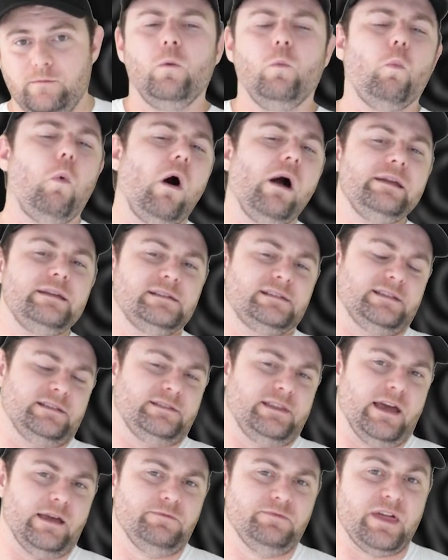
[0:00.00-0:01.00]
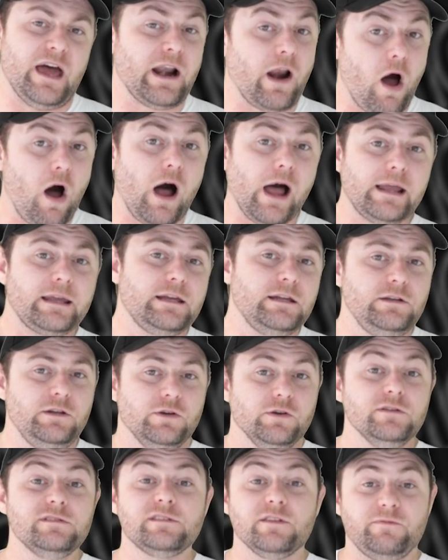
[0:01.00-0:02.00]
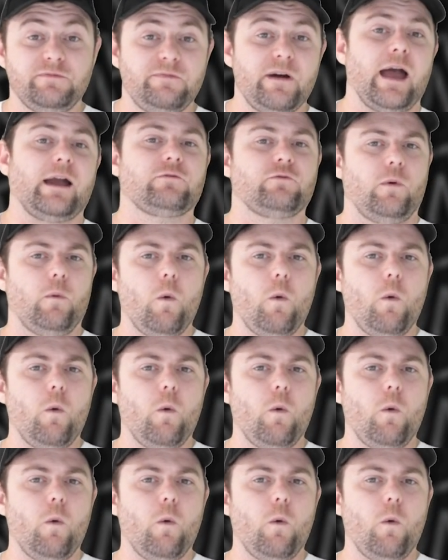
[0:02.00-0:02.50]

Why is it then that I can use the factory